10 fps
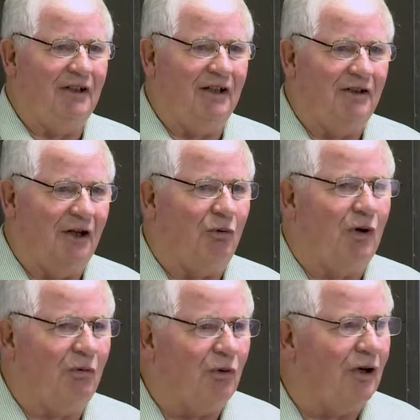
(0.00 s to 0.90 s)
And
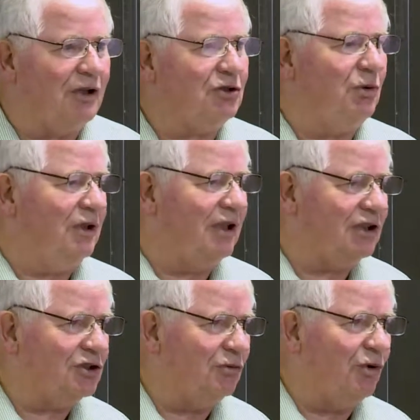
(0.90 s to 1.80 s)
what works, what
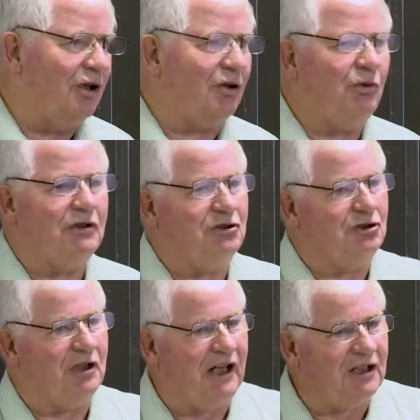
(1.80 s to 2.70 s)
doesn't work, what you
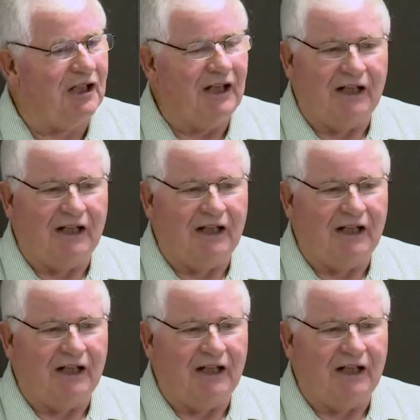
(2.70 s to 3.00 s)
should ask.